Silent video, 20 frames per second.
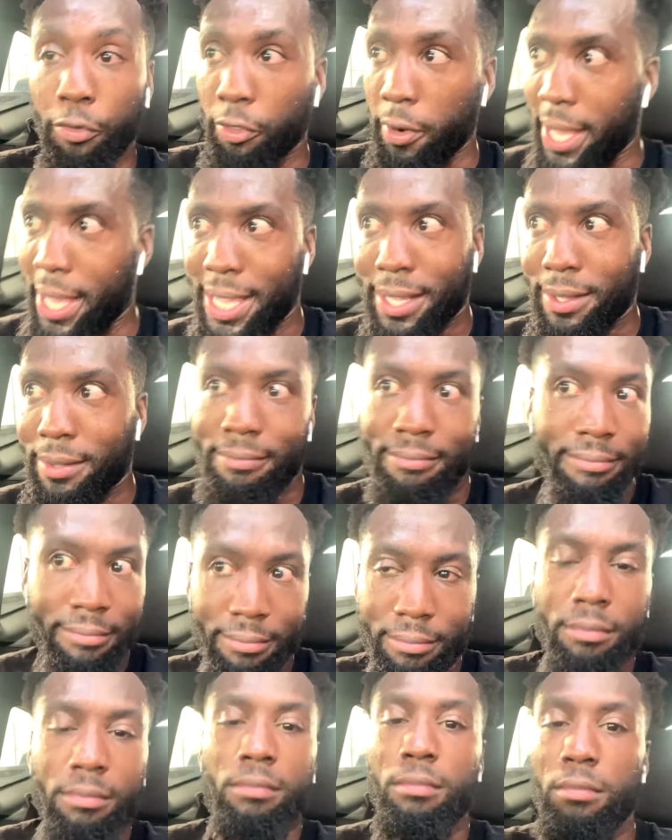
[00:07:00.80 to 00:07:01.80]
in?
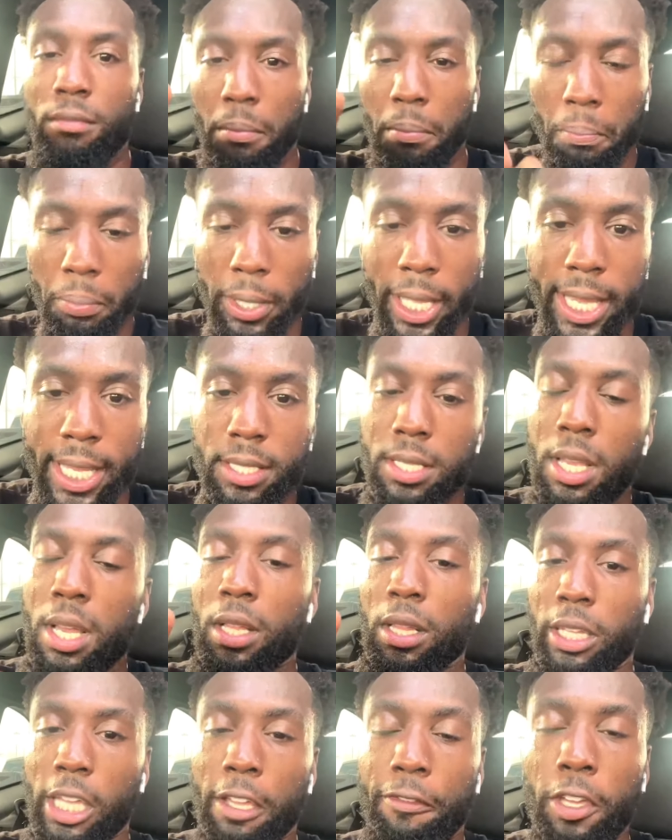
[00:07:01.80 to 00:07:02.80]
Plants,
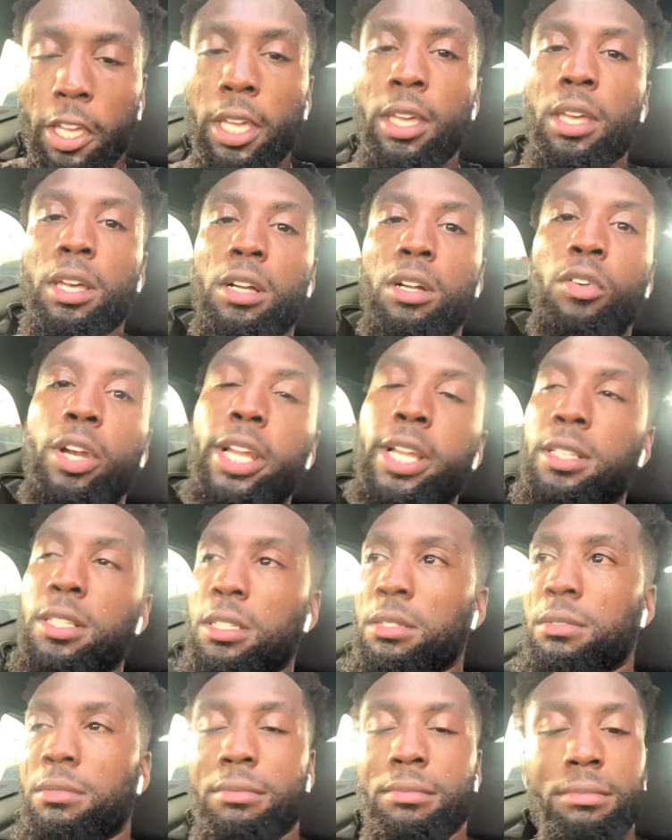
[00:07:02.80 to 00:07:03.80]
leafy greens.
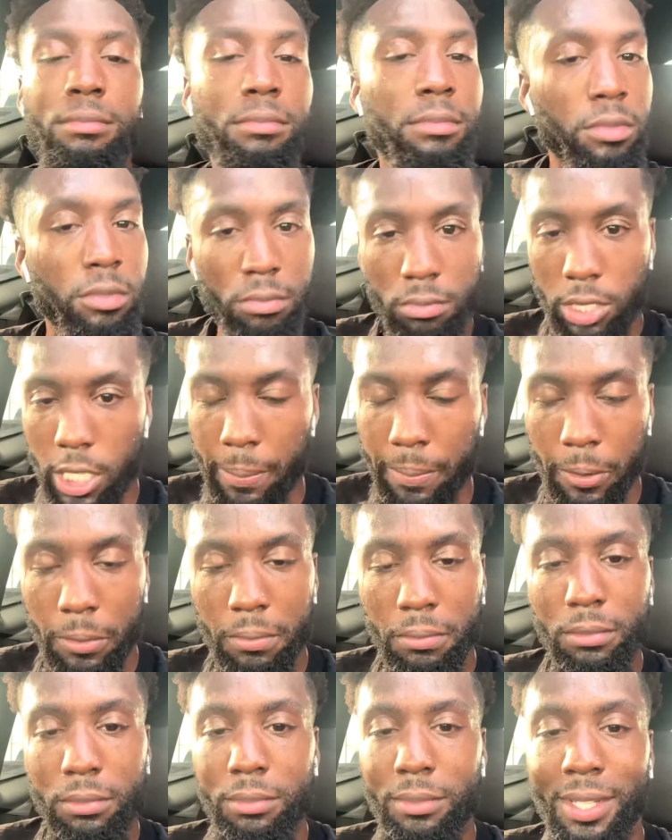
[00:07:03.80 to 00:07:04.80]
Simple.
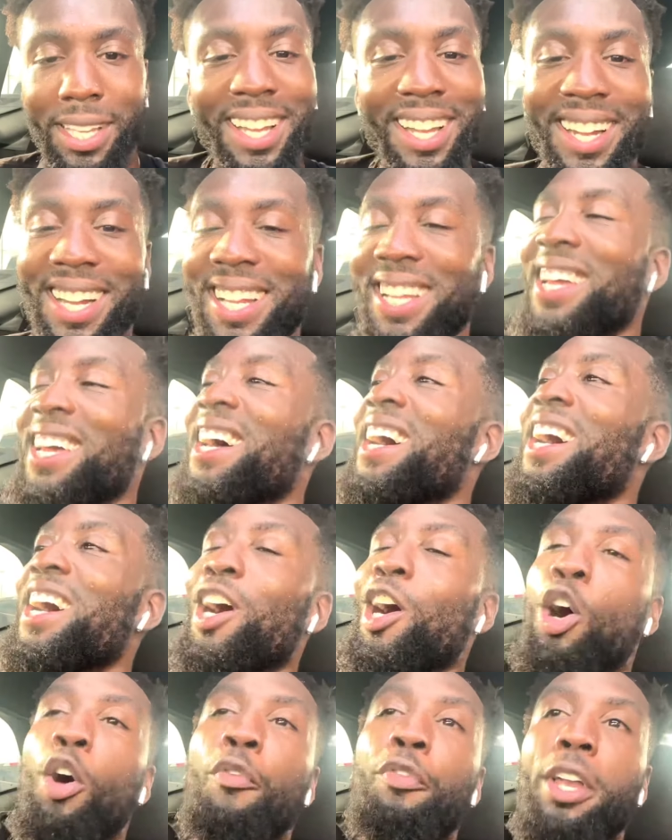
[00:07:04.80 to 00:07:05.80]
All right.
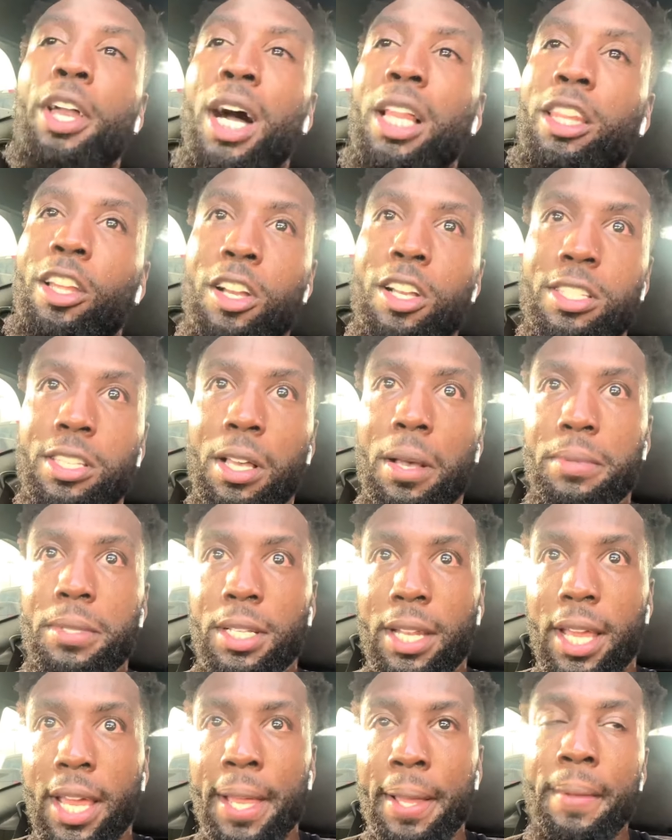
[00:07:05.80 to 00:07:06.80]
Hopefully y'all learned something
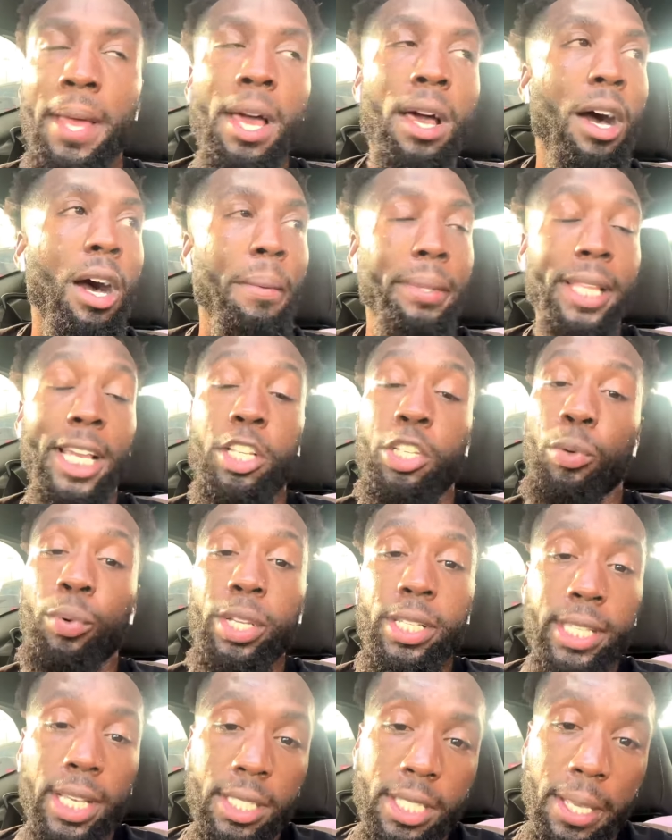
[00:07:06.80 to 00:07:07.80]
today. That's your
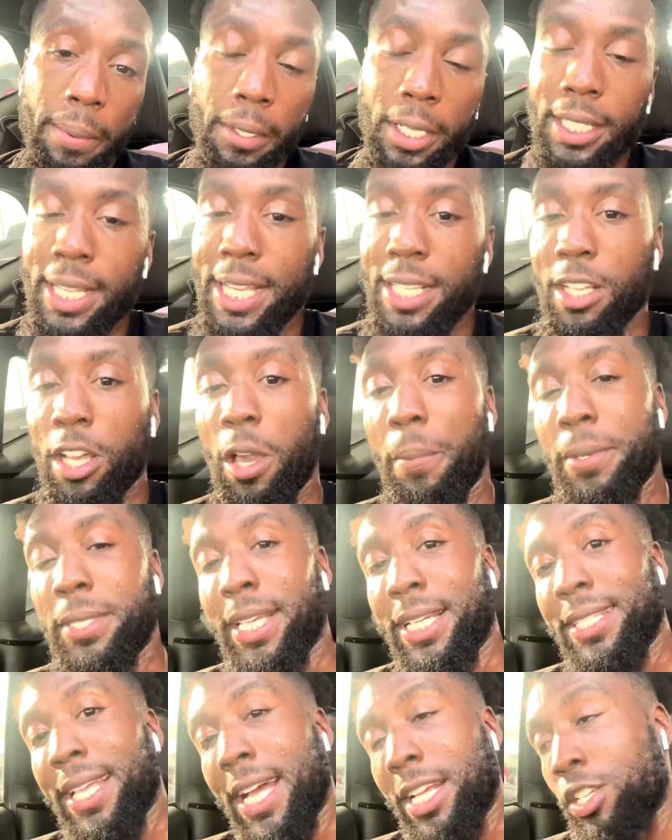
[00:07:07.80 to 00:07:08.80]
reset tip of the day. It's going to help you
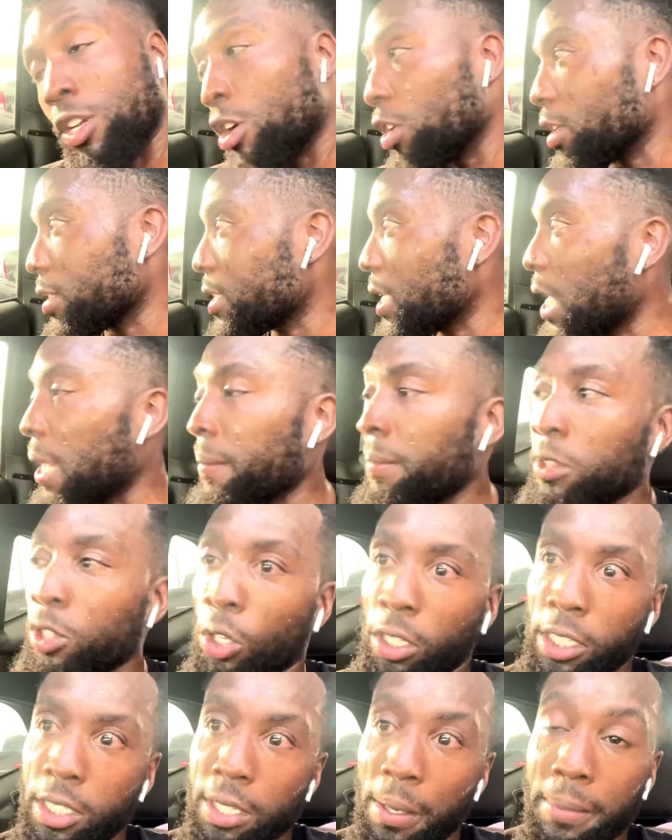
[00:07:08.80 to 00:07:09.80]
stay snatched all the time,
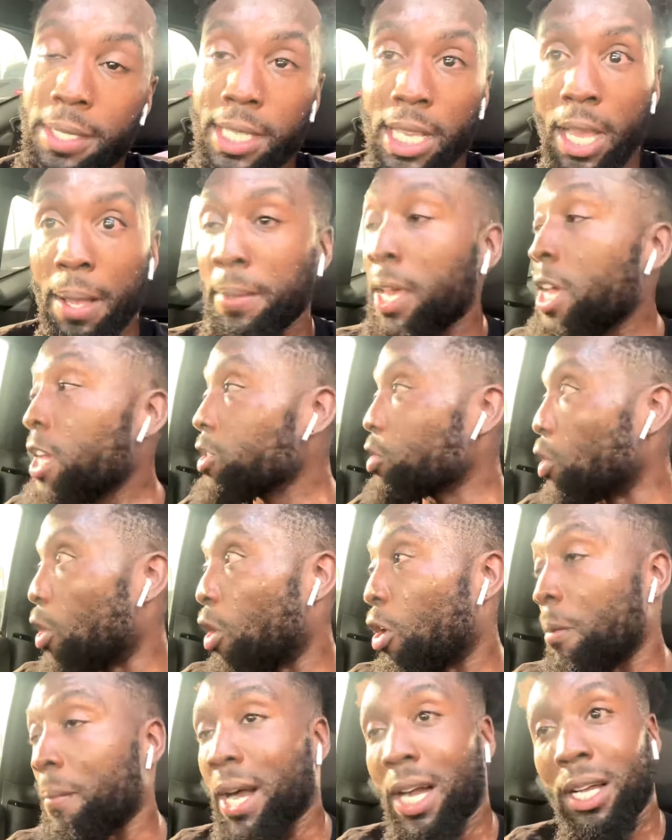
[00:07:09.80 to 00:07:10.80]
know the summertime. So
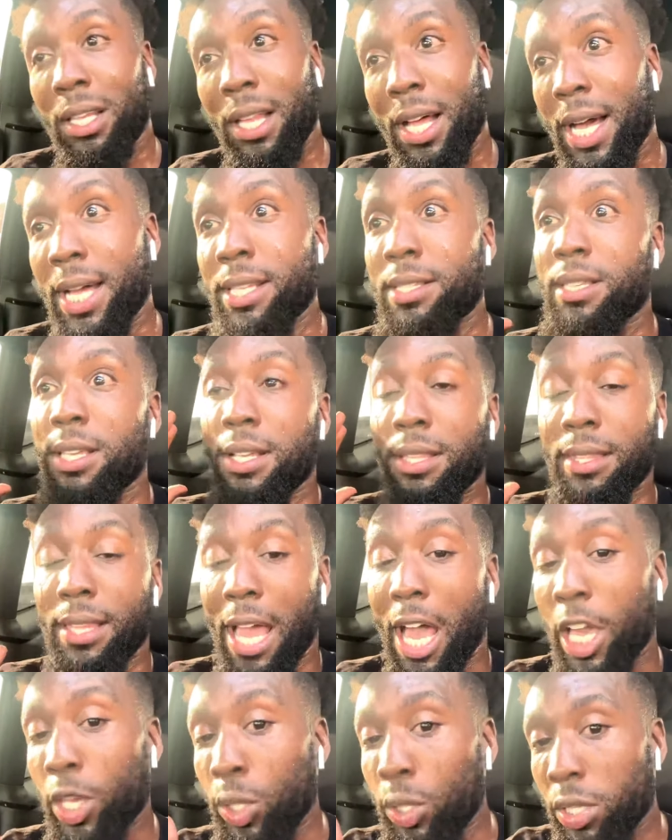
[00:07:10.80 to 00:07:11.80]
all my clients,
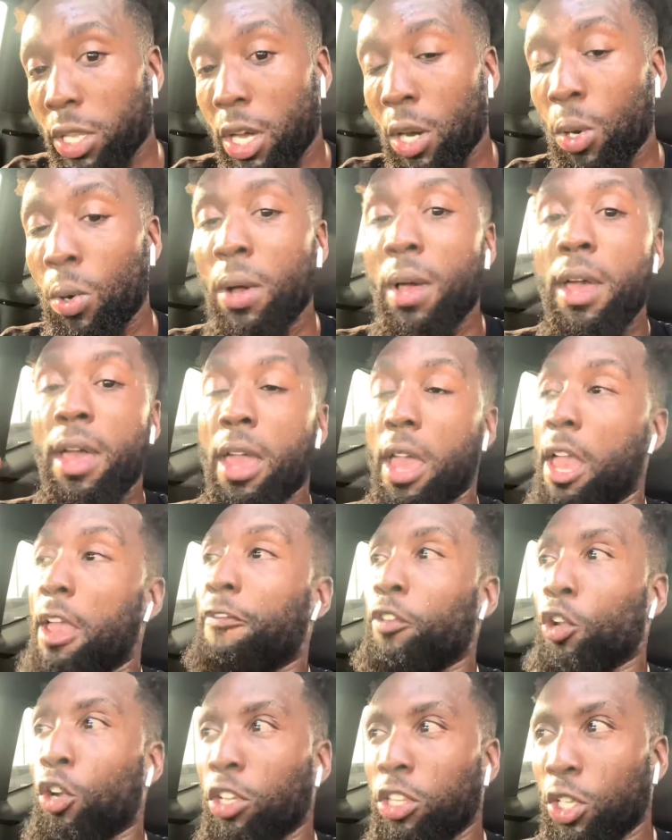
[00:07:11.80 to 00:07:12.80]
now you know,
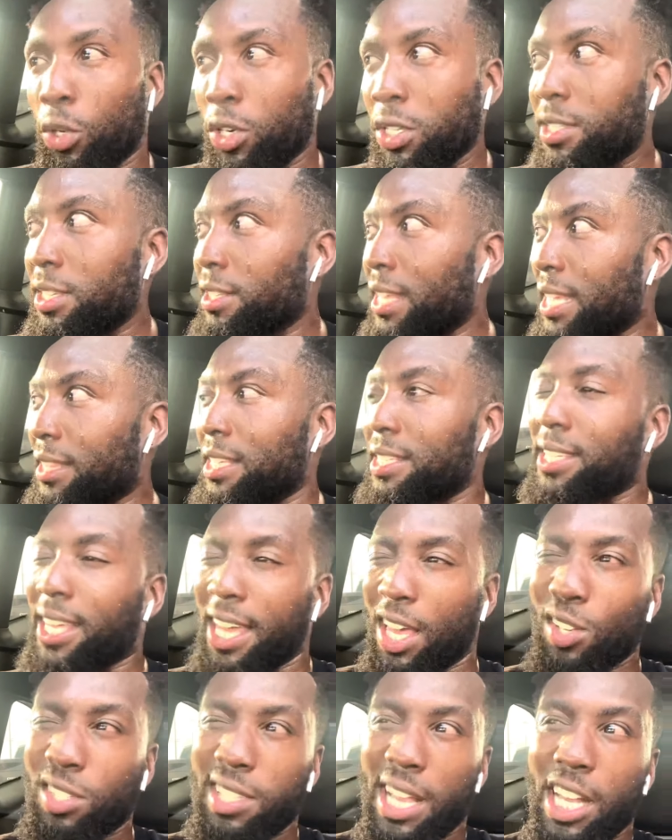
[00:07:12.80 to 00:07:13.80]
if you're noticing that the
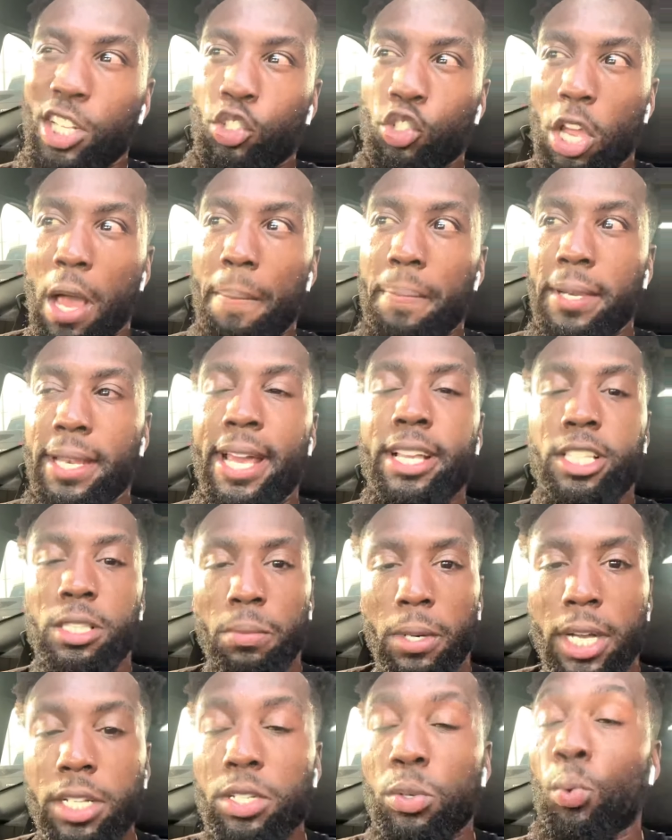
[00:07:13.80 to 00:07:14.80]
scale is not dropping as
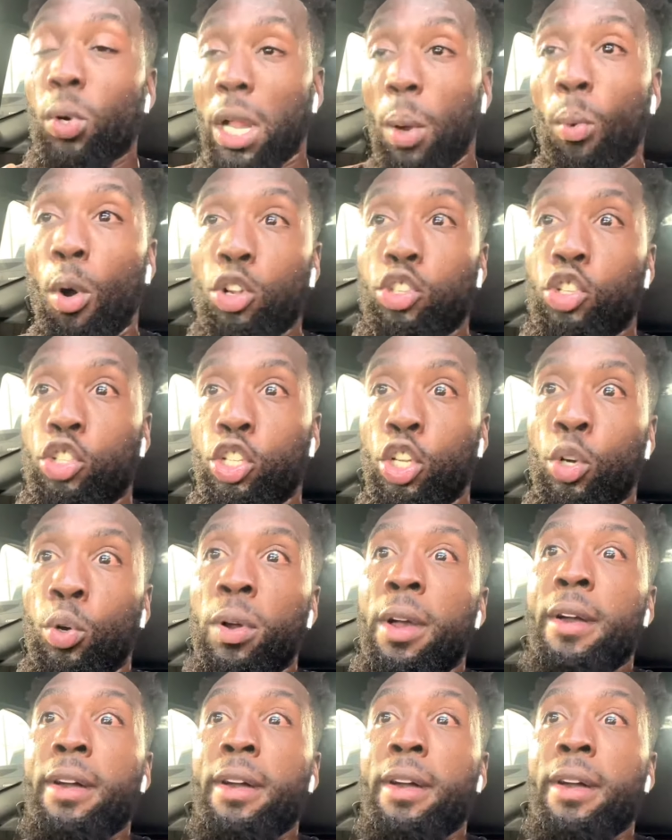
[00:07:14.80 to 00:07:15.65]
much, what I want you to do